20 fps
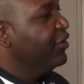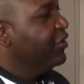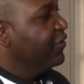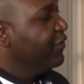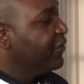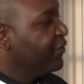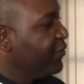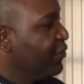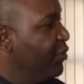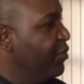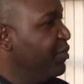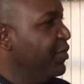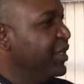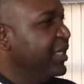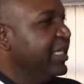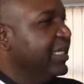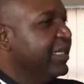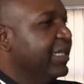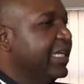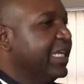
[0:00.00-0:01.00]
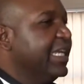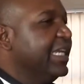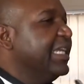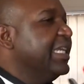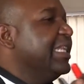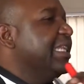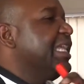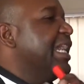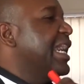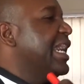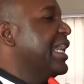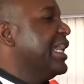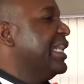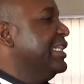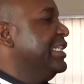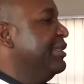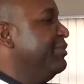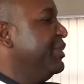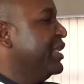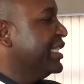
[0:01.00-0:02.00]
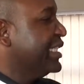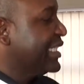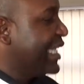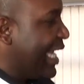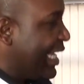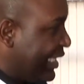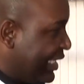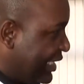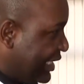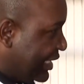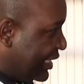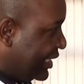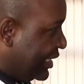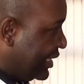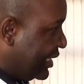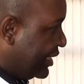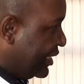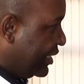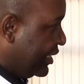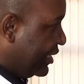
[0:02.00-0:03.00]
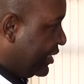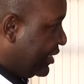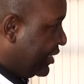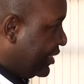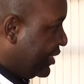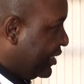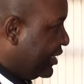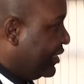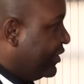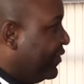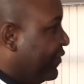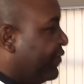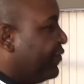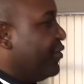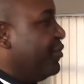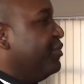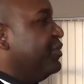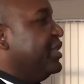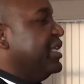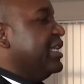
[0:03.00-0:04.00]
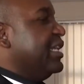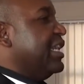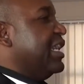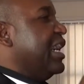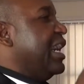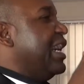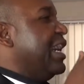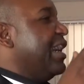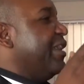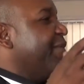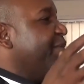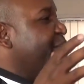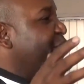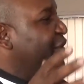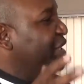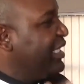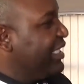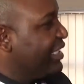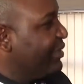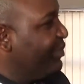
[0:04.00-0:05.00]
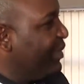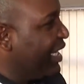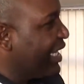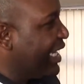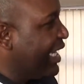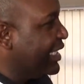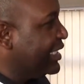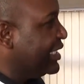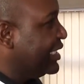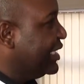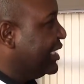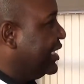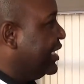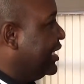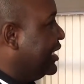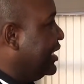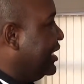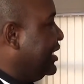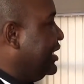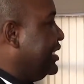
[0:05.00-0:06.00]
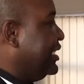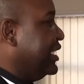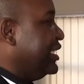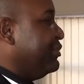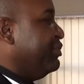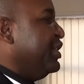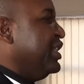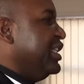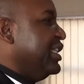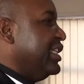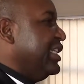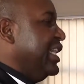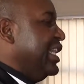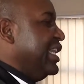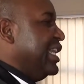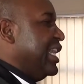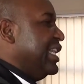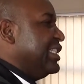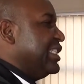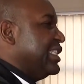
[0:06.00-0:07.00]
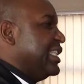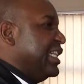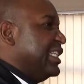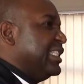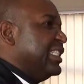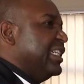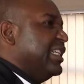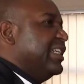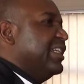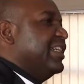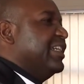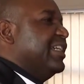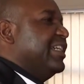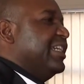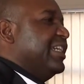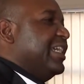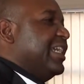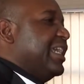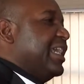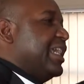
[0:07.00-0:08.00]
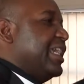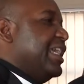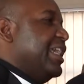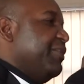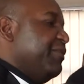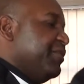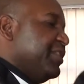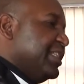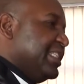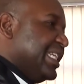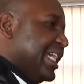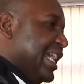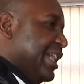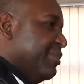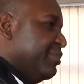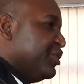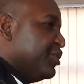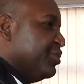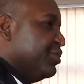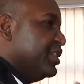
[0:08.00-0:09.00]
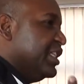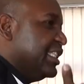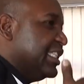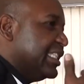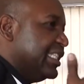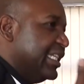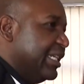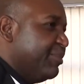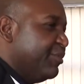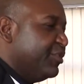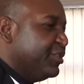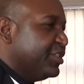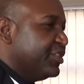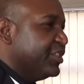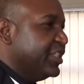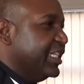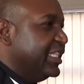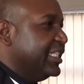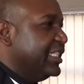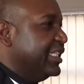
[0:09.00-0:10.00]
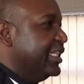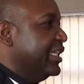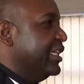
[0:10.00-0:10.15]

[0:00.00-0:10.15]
from the academic side. From the policymakers, it has been realized that every time students demonstrate,